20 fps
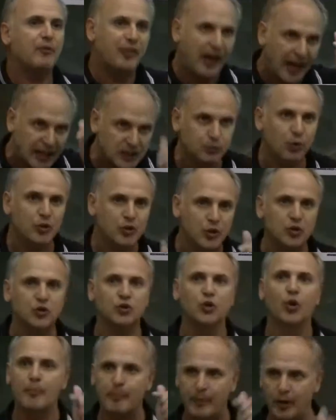That's what you
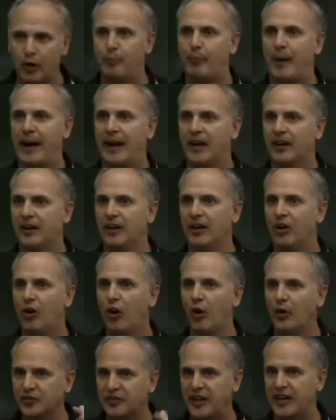saw at Millbank
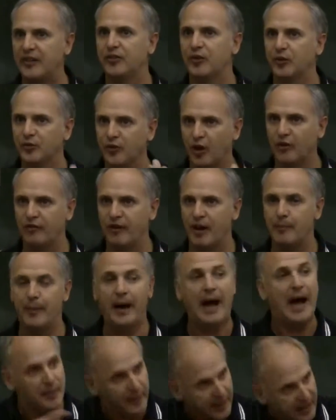on the 10th of
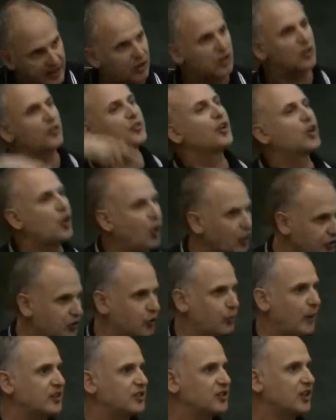November, and then the
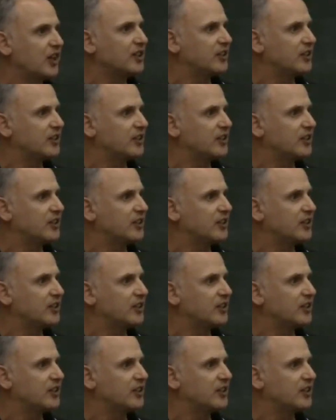consequent